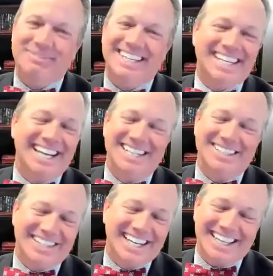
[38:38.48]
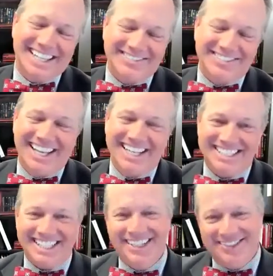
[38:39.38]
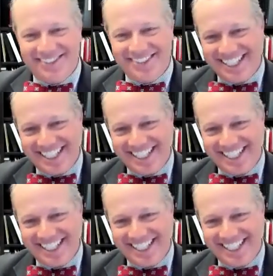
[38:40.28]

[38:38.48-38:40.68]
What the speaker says: to me. I didn't know this stuff.